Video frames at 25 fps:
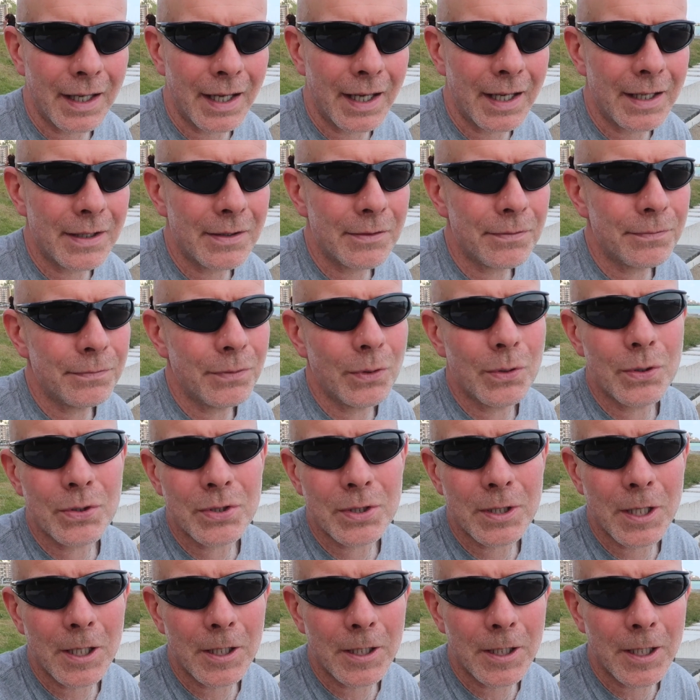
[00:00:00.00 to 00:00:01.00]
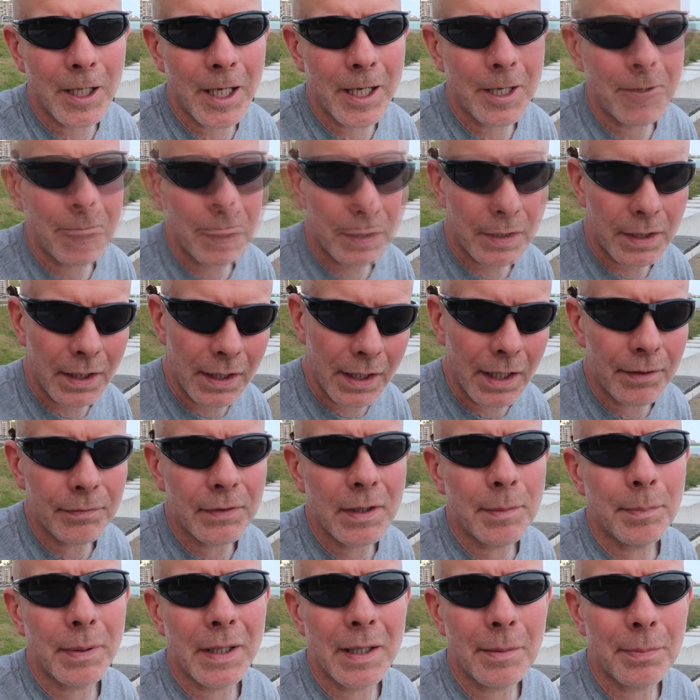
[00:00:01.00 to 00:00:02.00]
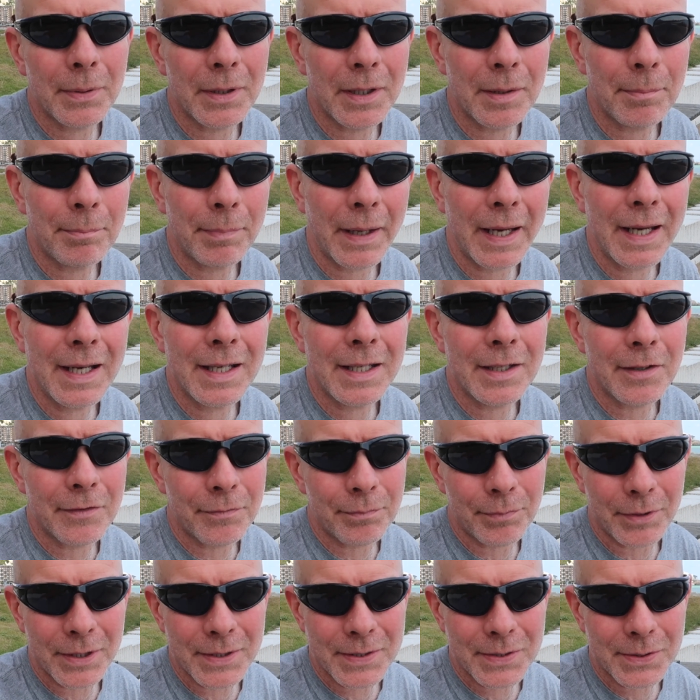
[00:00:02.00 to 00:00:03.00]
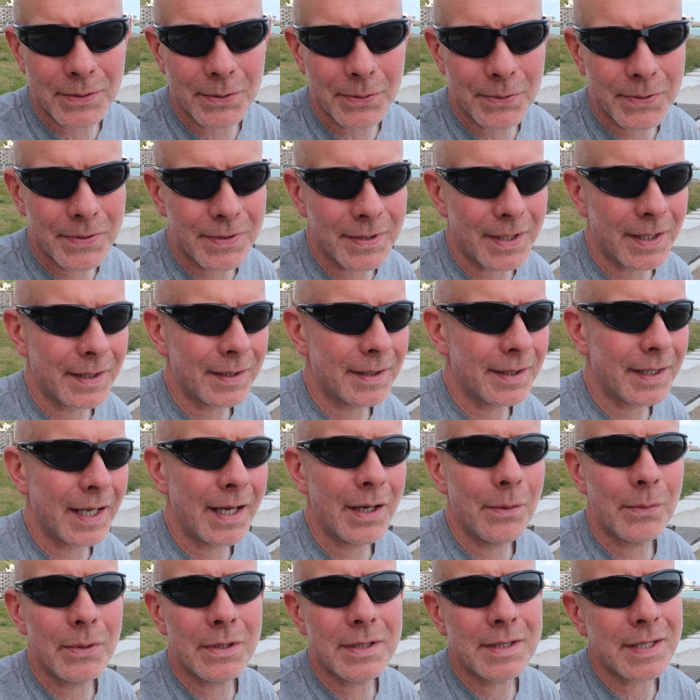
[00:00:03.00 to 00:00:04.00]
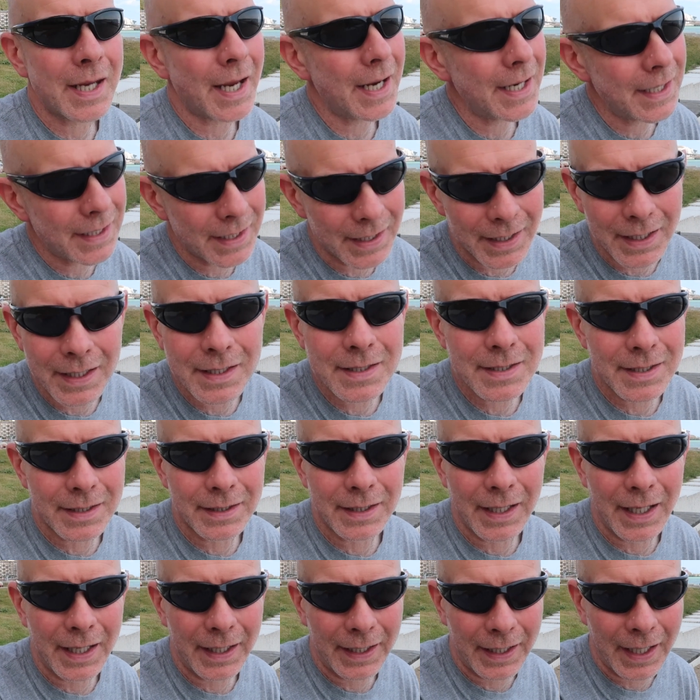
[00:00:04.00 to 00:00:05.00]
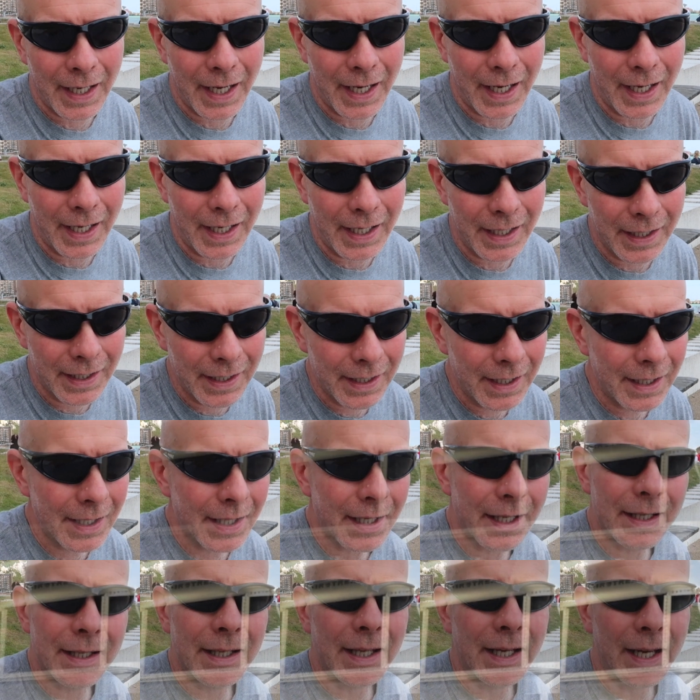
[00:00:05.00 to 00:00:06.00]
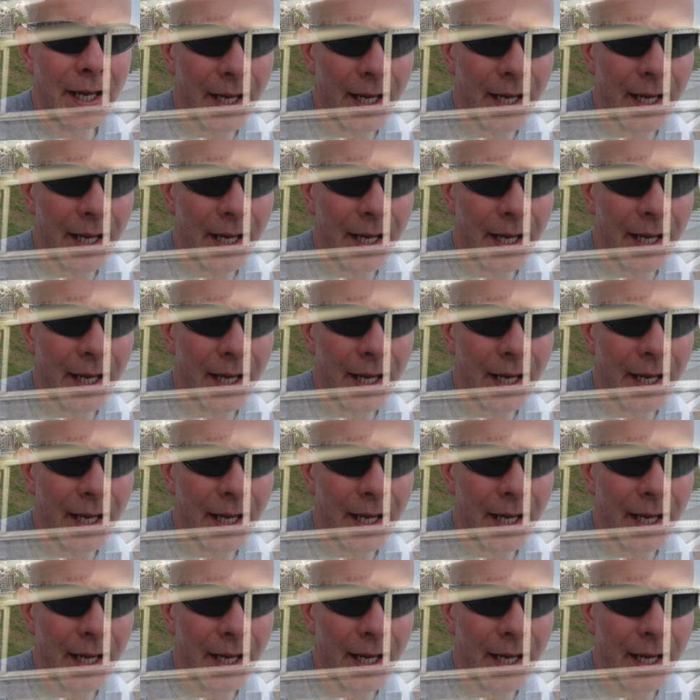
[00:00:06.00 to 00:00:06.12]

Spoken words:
and fortunately the lovely people at Bailey of Bristol said they would take it into their care, and they